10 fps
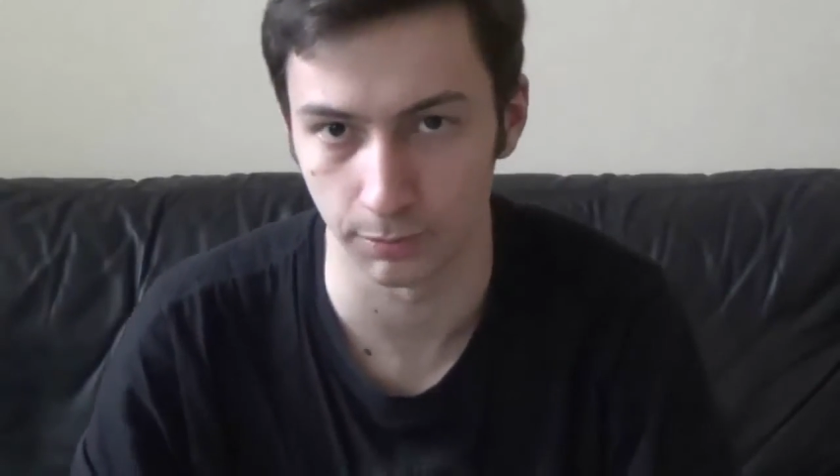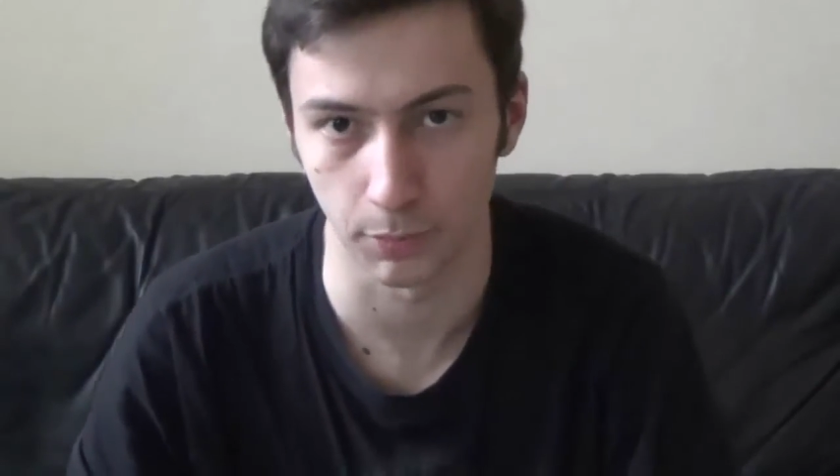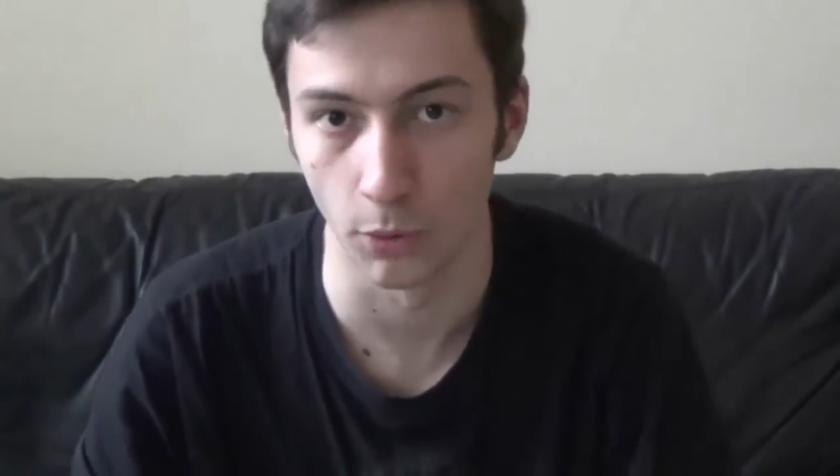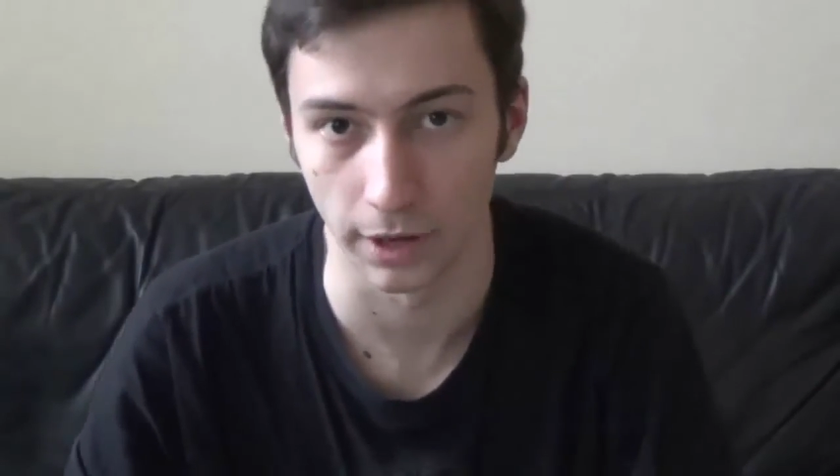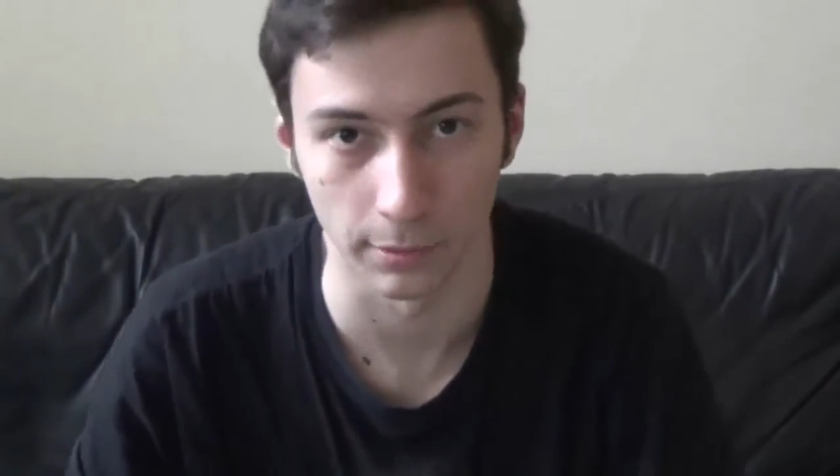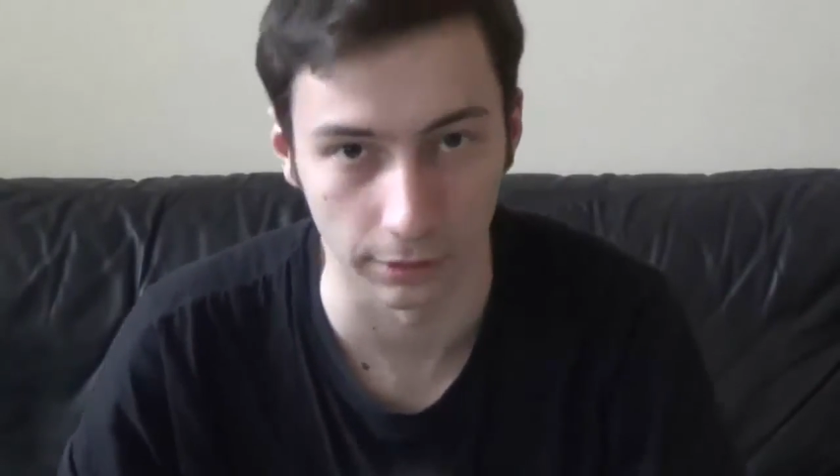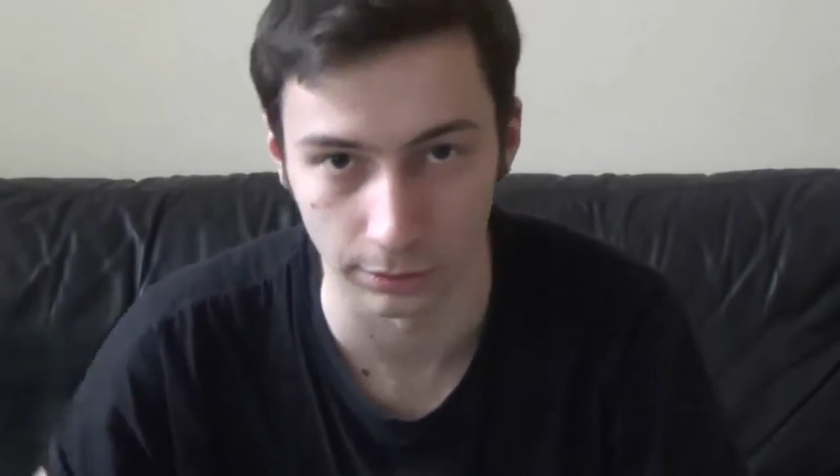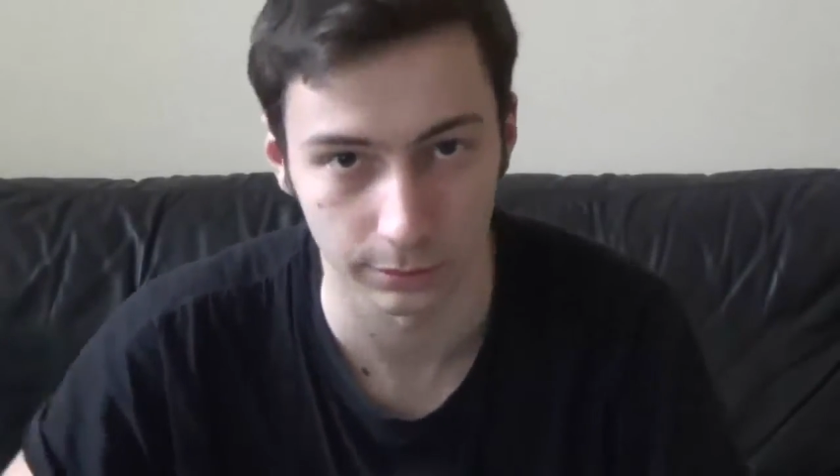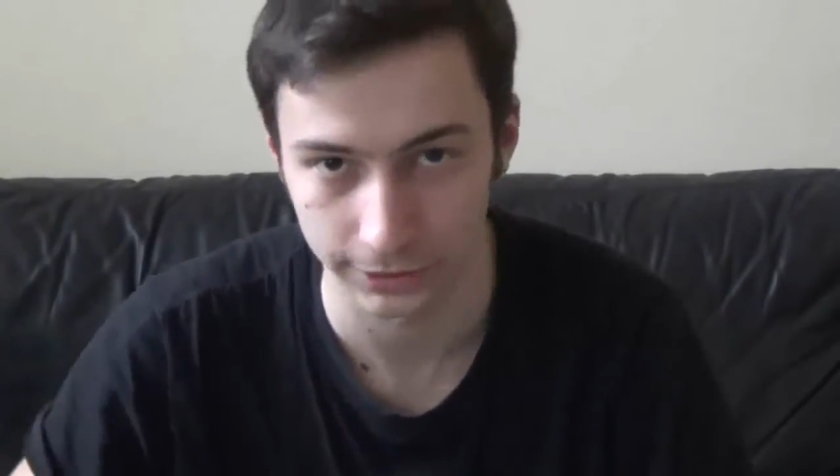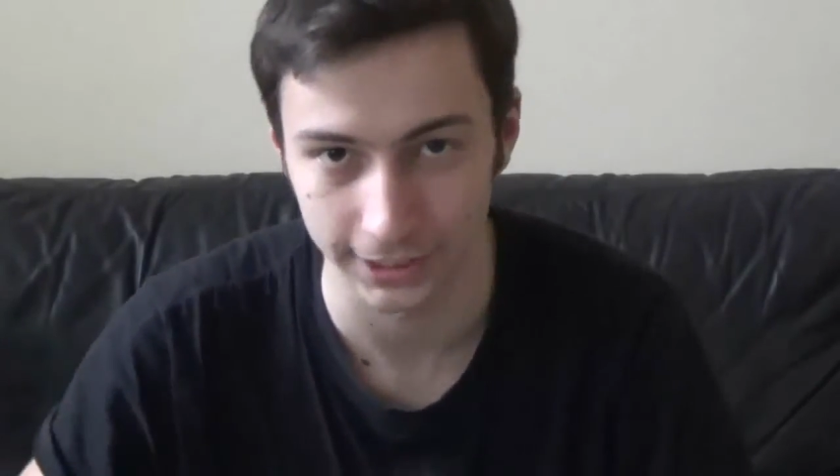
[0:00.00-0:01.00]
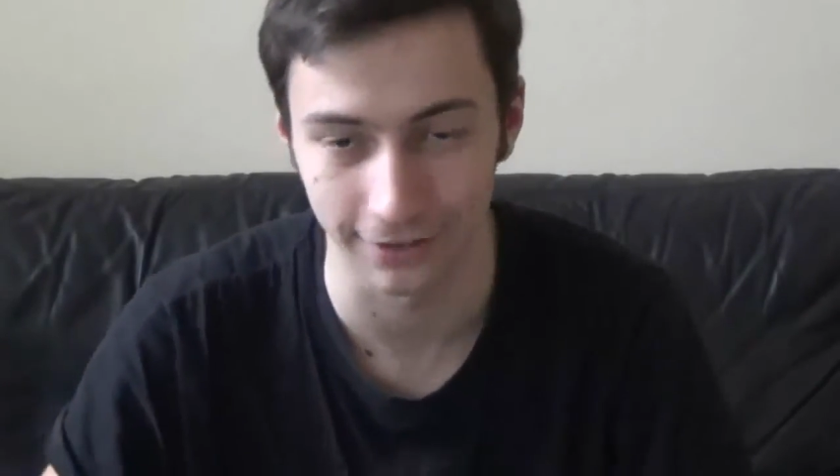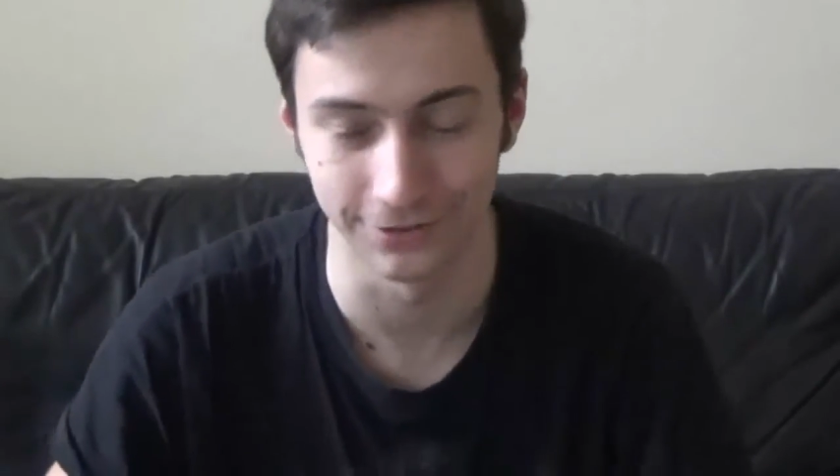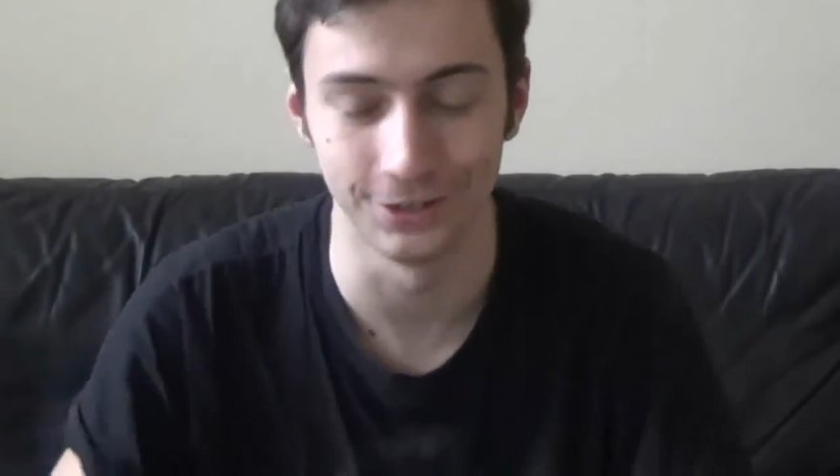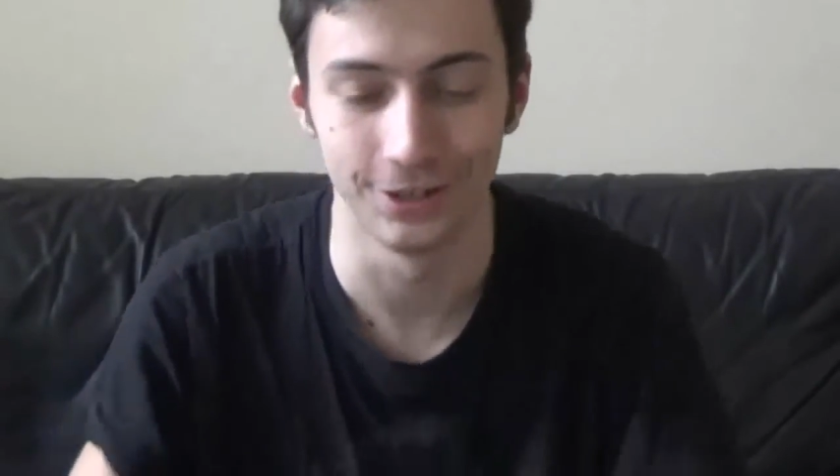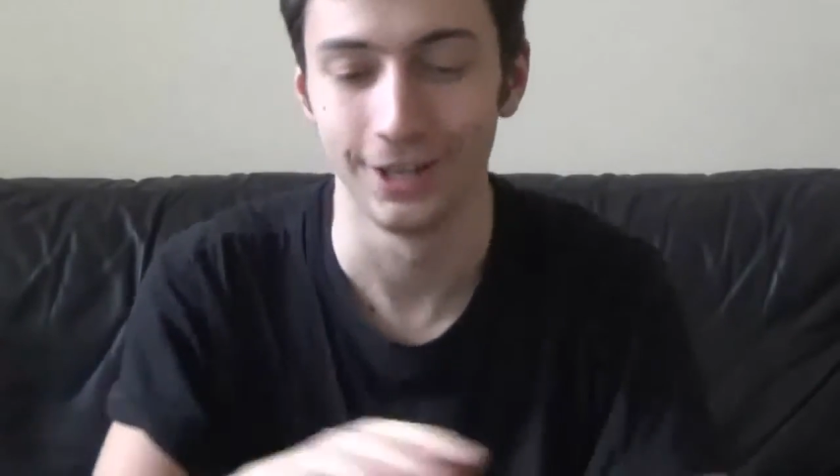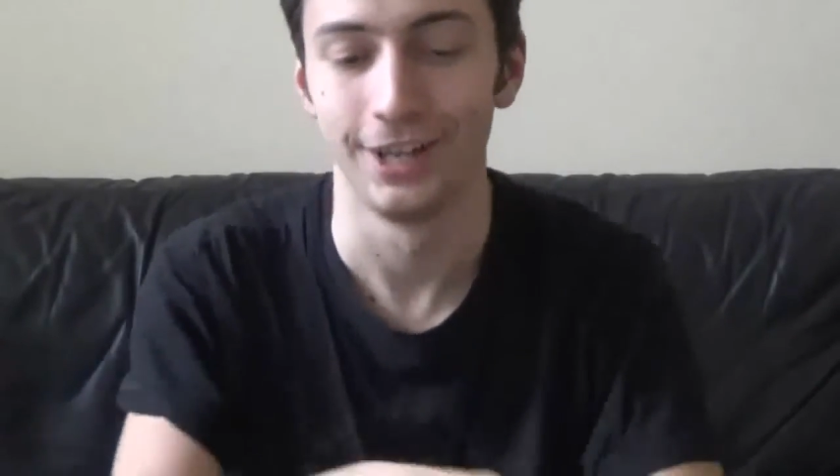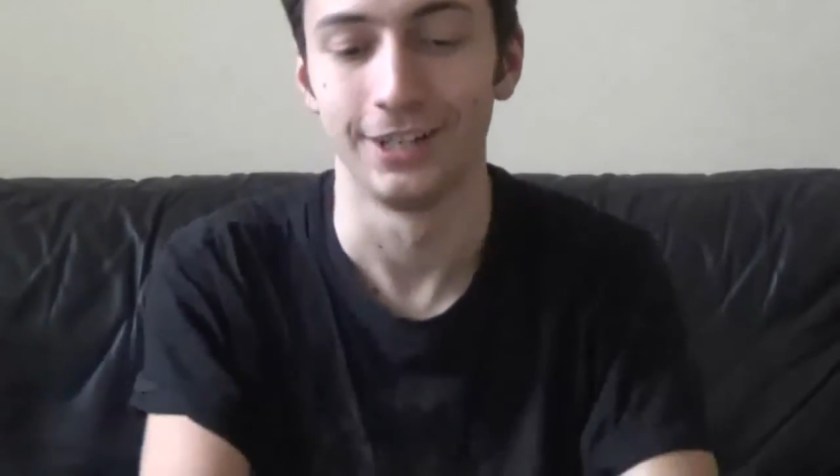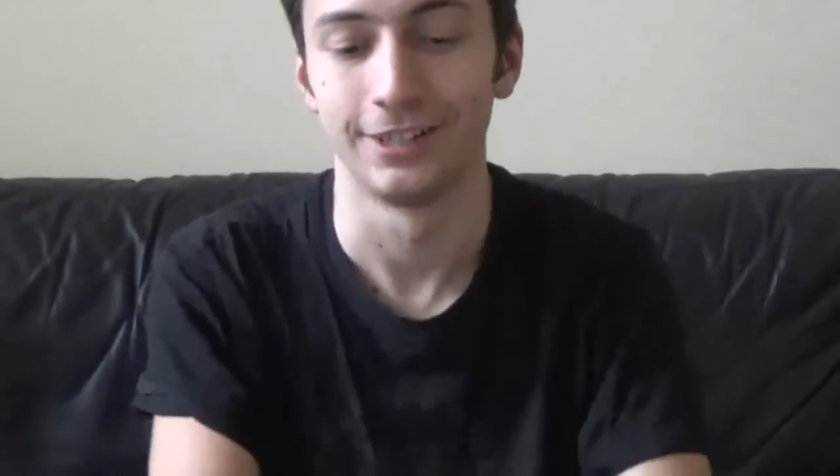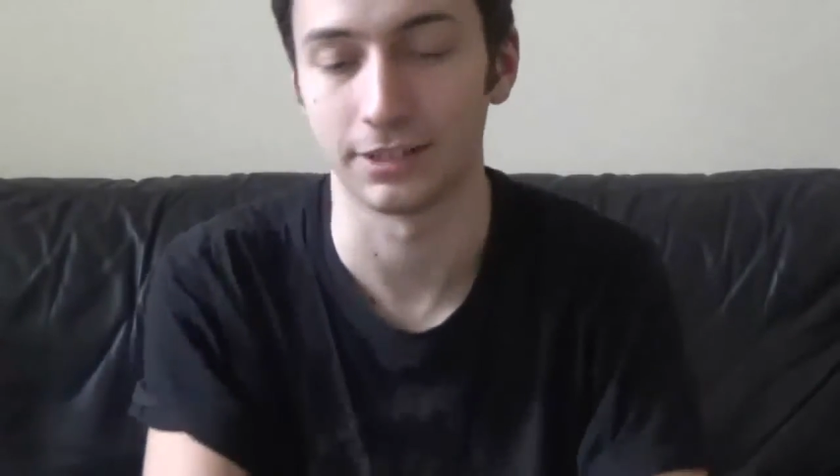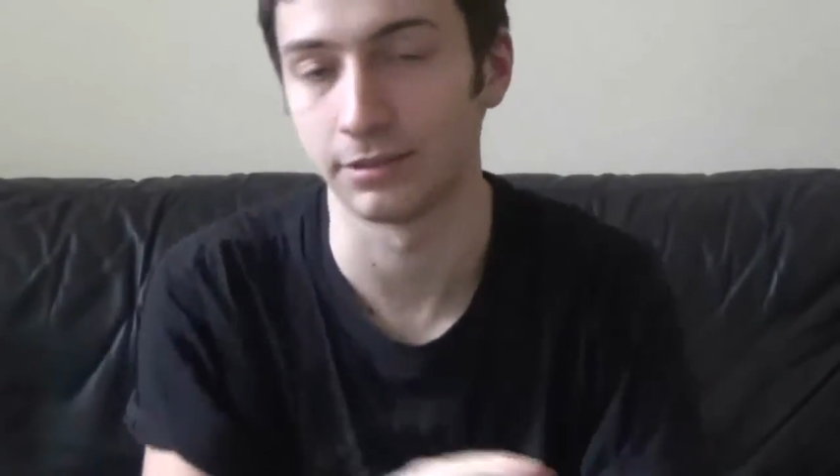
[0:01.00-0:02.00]
Pokemon or what have you
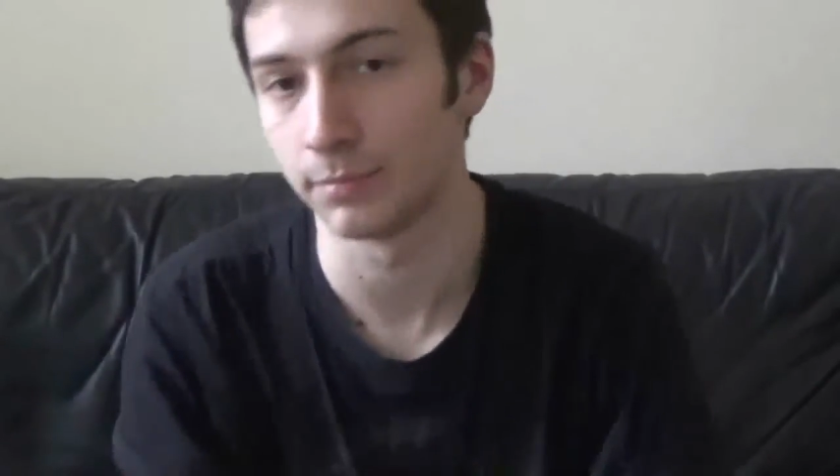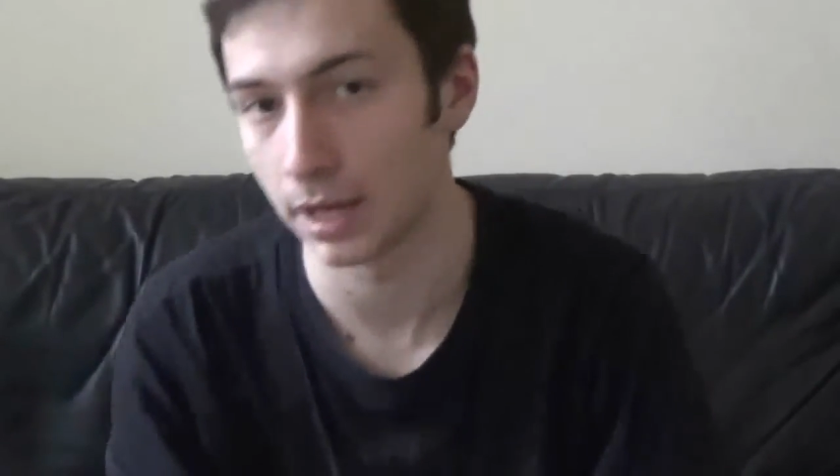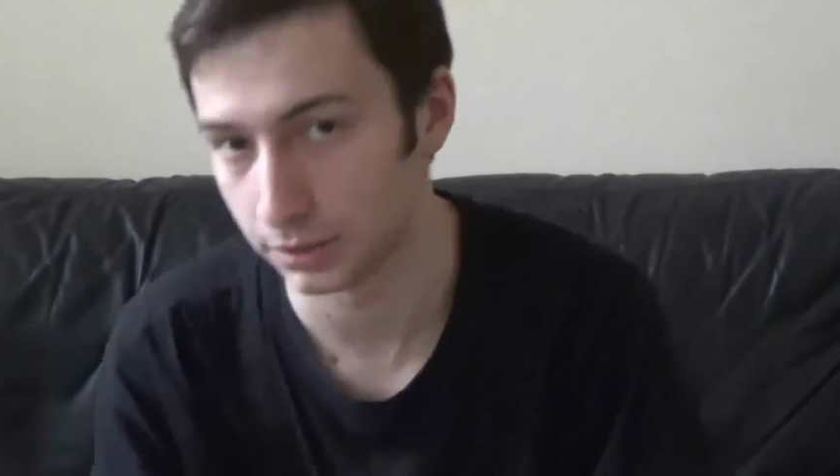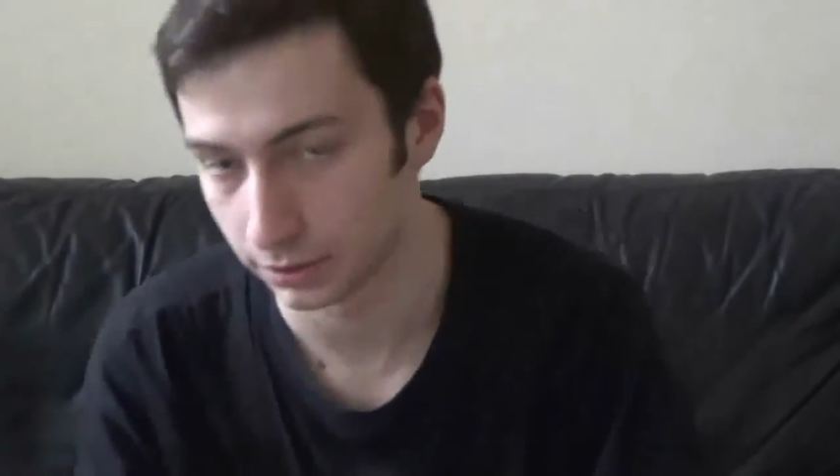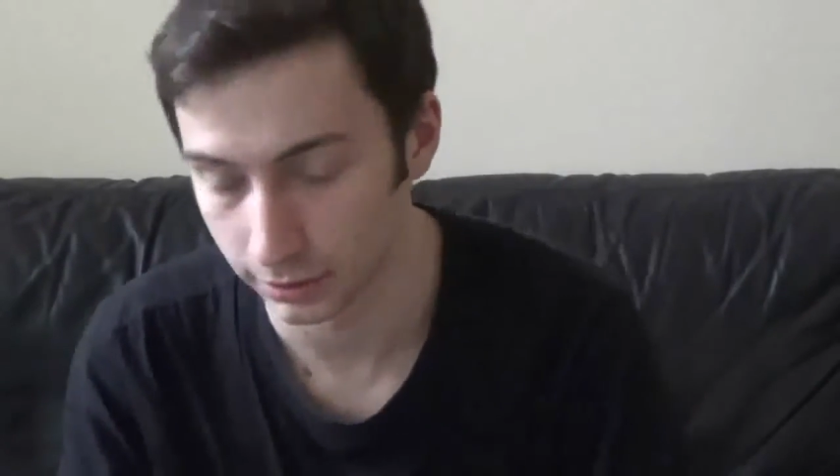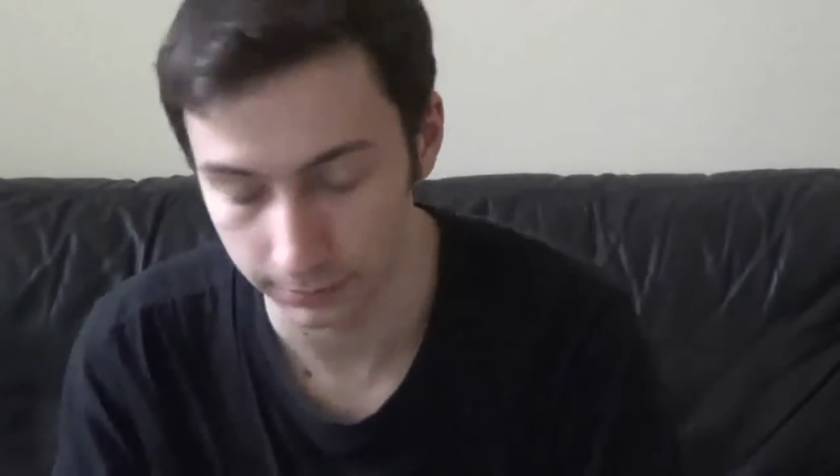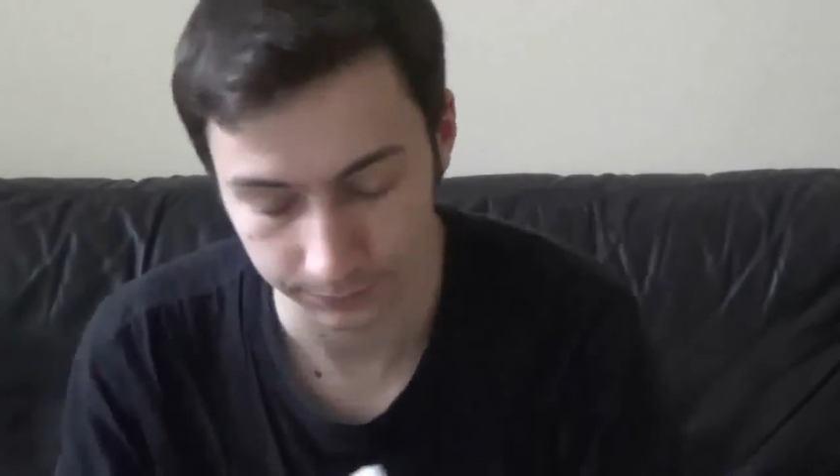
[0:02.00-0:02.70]
doesn't matter